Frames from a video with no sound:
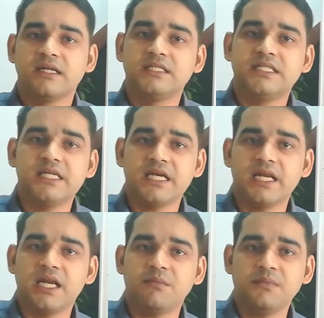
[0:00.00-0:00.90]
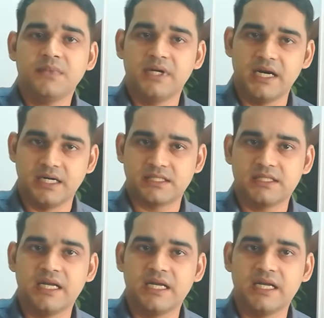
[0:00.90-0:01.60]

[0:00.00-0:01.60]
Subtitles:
GNM nurse,